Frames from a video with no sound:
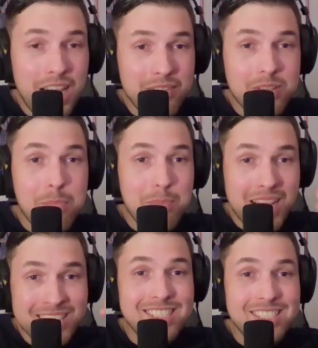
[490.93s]
have the
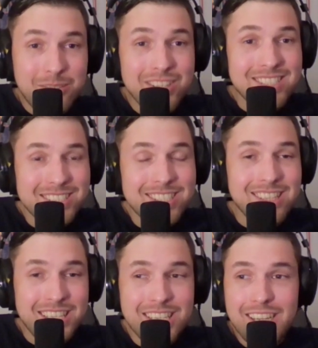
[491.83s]
best defense in the
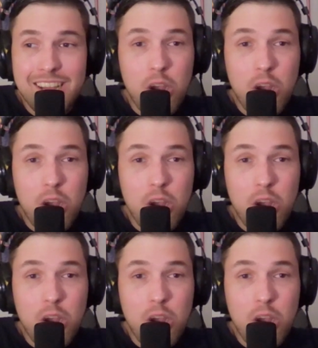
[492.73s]
league.